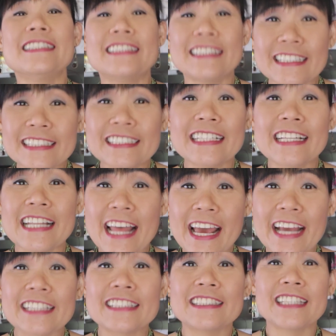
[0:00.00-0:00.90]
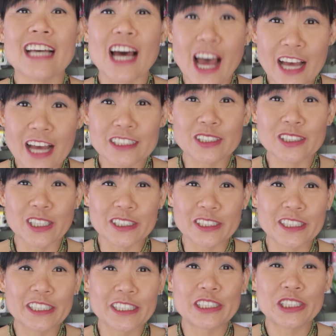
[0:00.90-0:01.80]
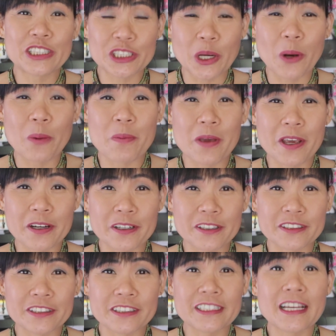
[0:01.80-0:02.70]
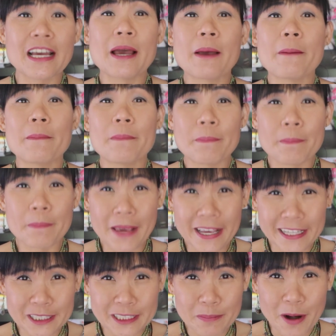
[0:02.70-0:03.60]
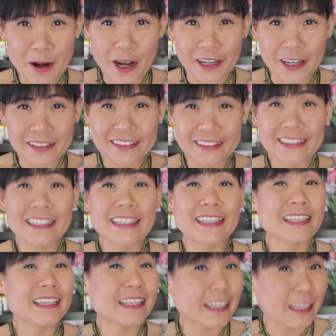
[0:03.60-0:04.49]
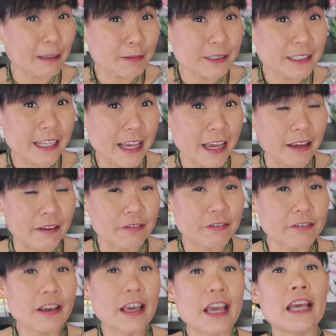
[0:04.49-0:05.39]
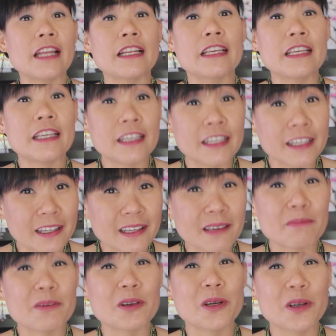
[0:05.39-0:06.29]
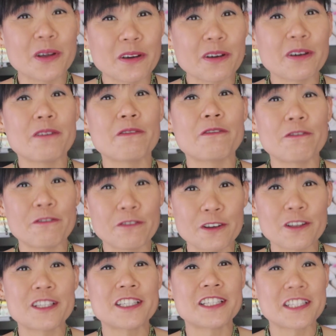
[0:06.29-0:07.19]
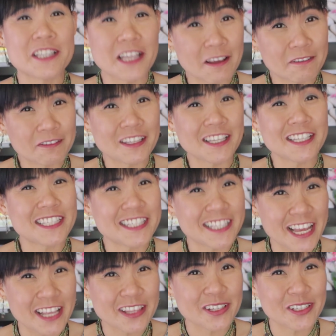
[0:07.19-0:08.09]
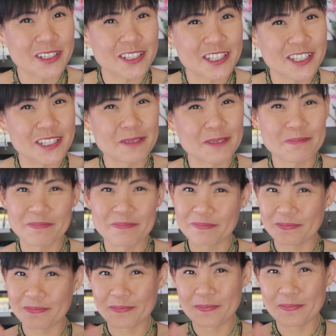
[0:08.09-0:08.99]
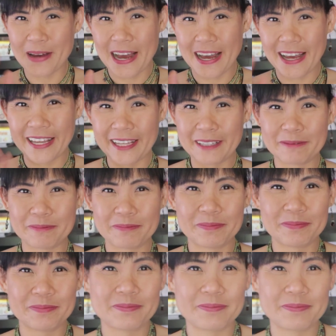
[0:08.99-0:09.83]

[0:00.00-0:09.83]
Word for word: Till the next Ask Doctor Lin Show, bakers, bake smart, keep safe, and keep good food safety standards. Bye.